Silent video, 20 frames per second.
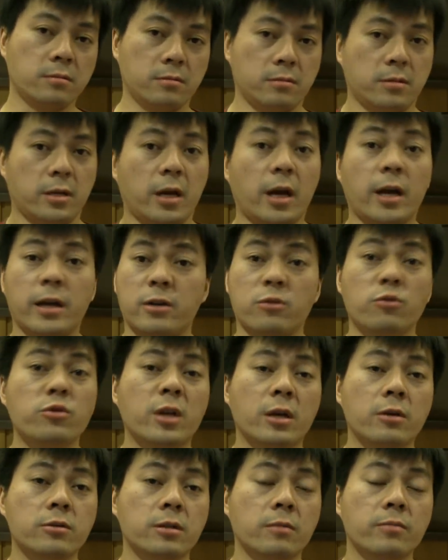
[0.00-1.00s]
like
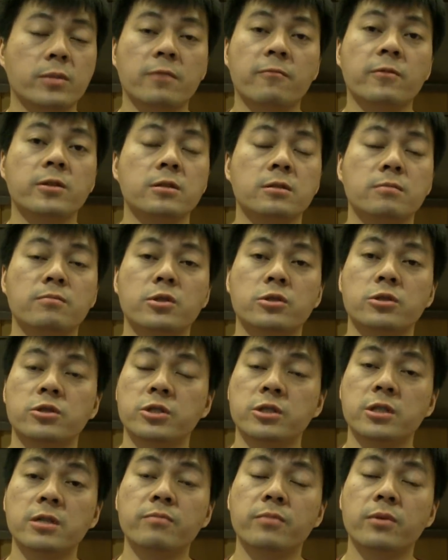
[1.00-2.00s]
Ioniq or something, which is much
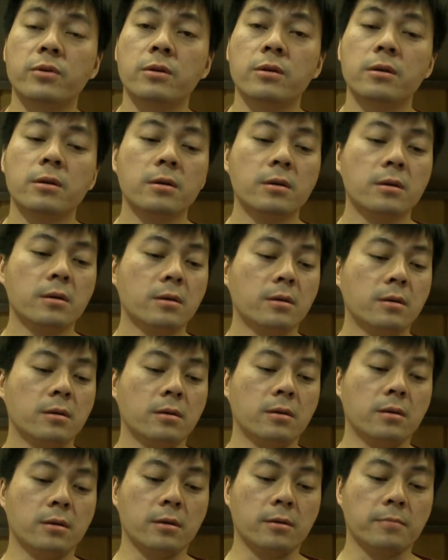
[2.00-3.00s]
cheaper.
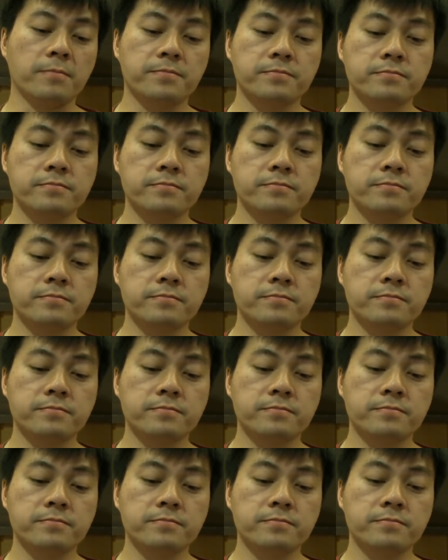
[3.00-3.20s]
Yeah.